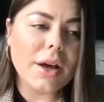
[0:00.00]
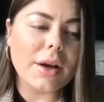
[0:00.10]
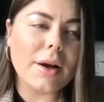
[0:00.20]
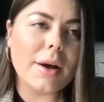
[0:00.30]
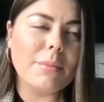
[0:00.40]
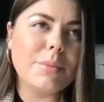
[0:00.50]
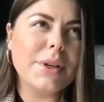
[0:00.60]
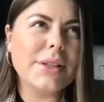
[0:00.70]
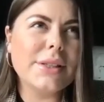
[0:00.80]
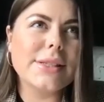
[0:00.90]

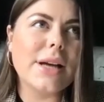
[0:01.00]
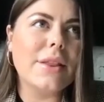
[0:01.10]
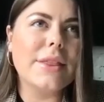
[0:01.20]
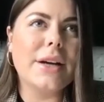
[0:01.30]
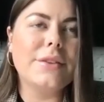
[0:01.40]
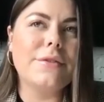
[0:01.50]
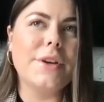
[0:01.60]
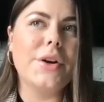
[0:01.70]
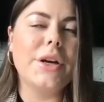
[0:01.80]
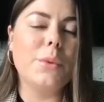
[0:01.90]
But it's not that
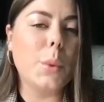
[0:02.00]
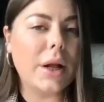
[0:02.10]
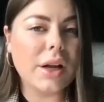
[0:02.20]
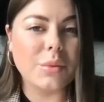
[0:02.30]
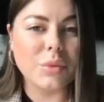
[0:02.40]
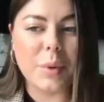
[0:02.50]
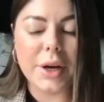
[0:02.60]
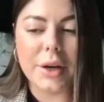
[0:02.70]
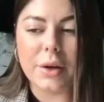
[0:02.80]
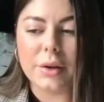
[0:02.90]
very welcomed
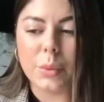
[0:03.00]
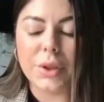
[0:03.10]
by